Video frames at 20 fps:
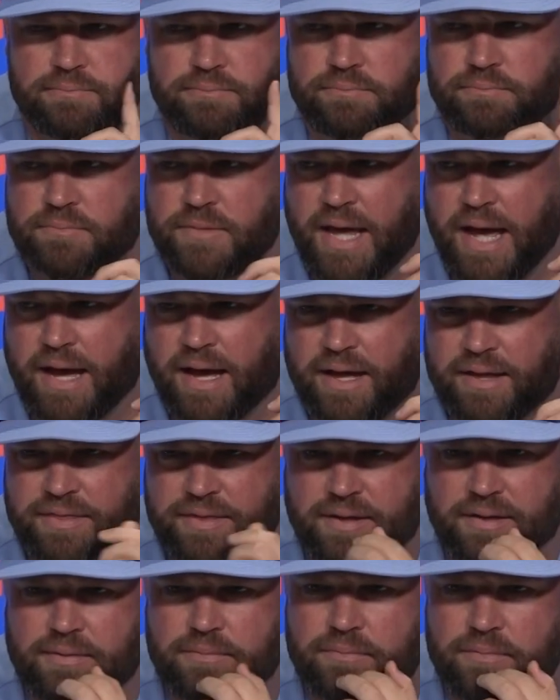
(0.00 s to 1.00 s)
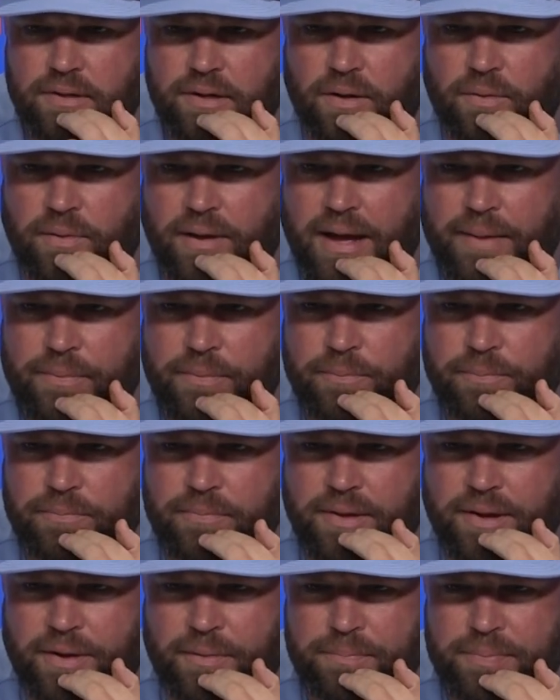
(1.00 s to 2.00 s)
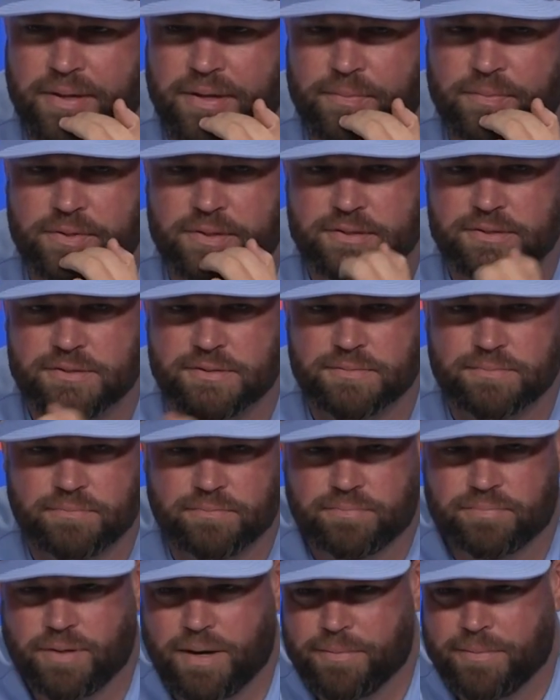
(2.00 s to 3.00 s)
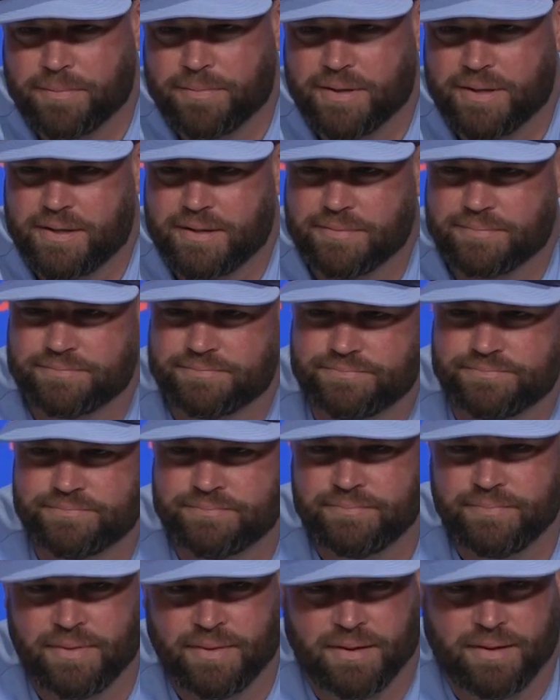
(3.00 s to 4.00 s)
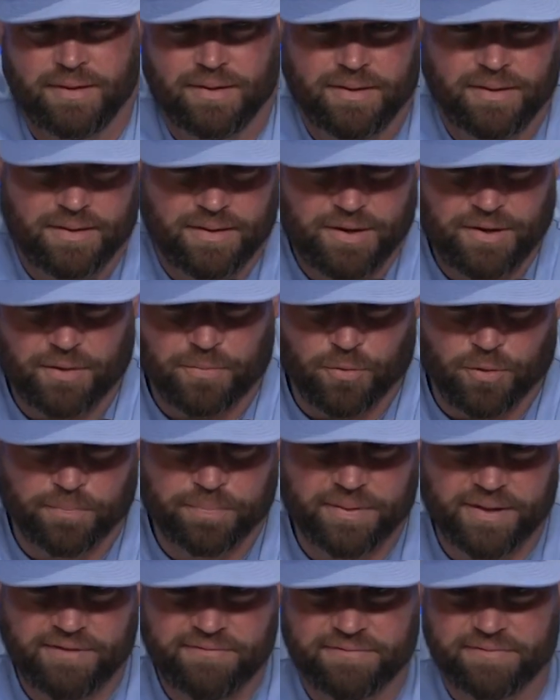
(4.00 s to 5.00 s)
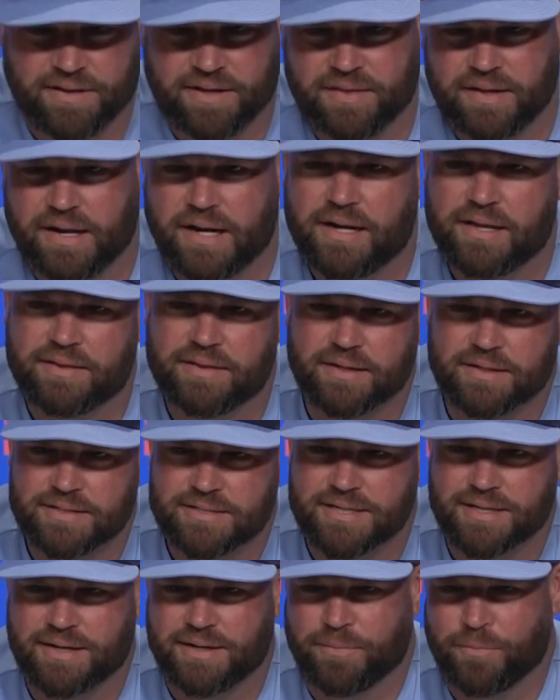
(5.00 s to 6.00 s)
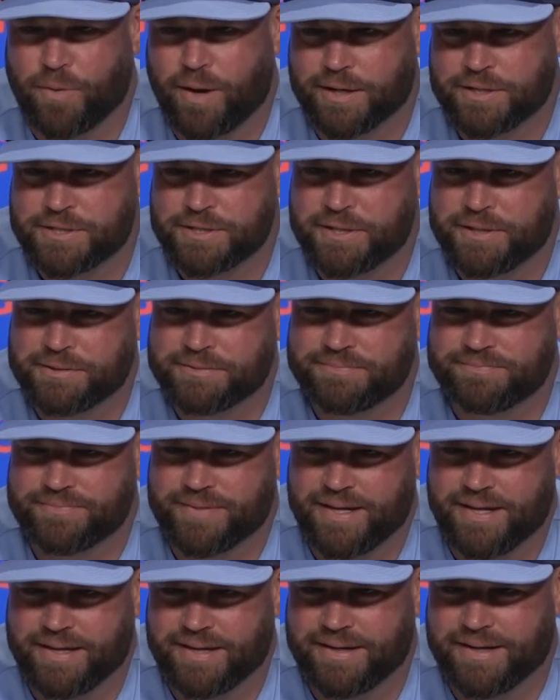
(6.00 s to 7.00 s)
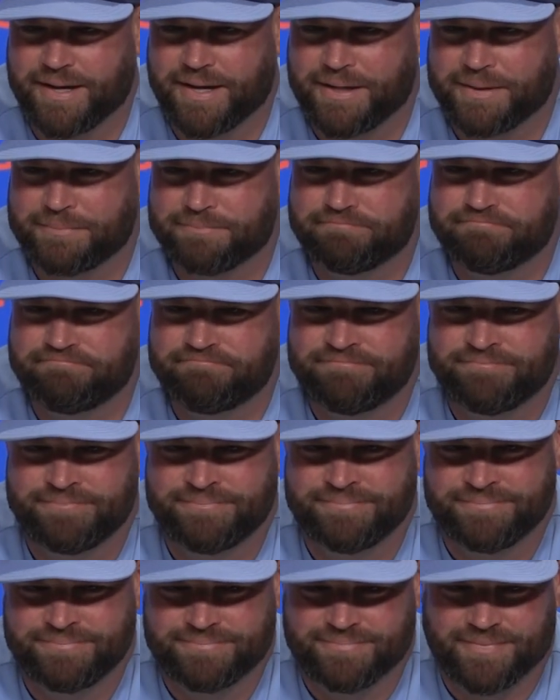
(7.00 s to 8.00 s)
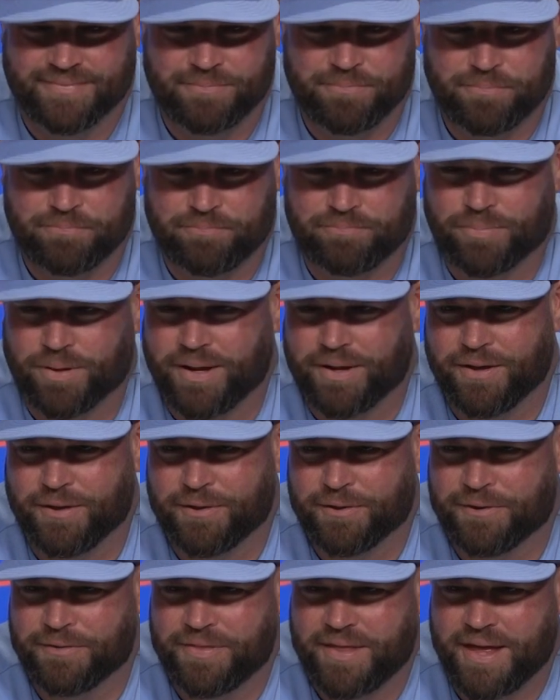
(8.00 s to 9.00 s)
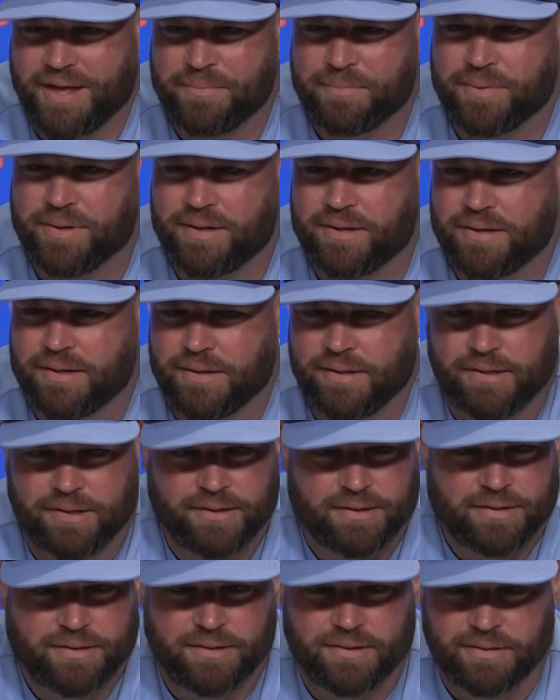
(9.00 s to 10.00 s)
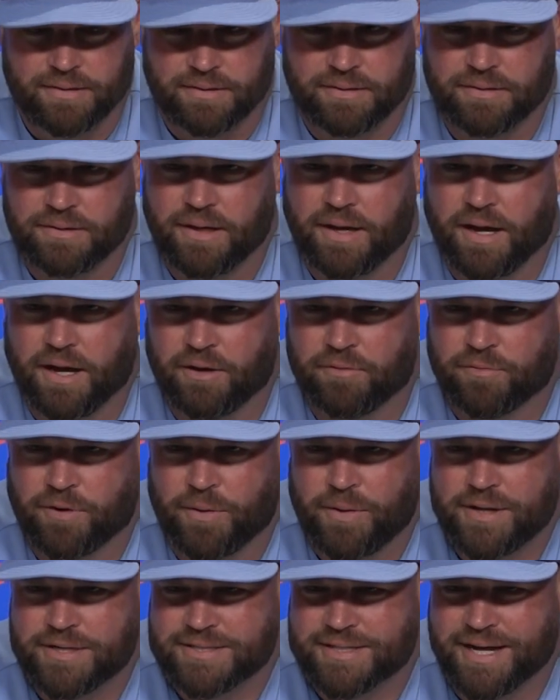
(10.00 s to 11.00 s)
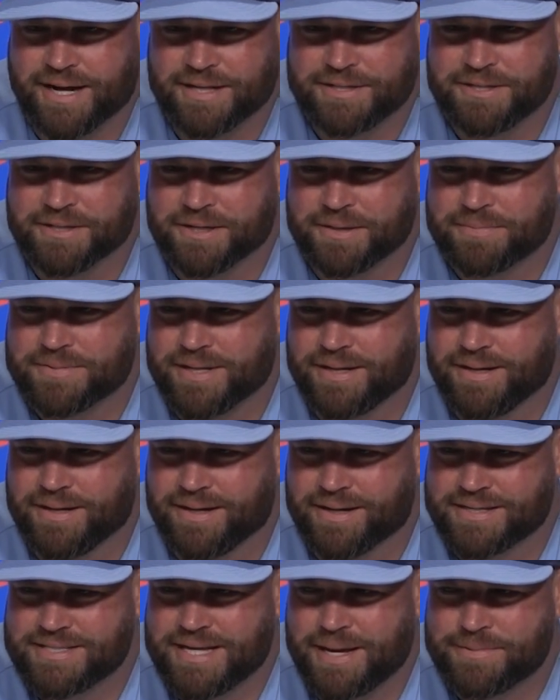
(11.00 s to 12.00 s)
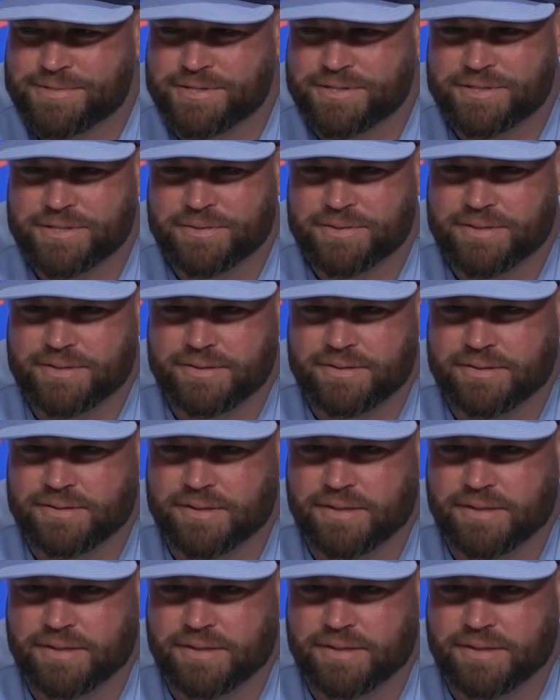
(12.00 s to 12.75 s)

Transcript: Yeah, I think, you know, what happened, you know, Pete was probably, you know, more playfully than anything saying, I'm watching you, and probably all heard that, but Rojas kind of took exception to it.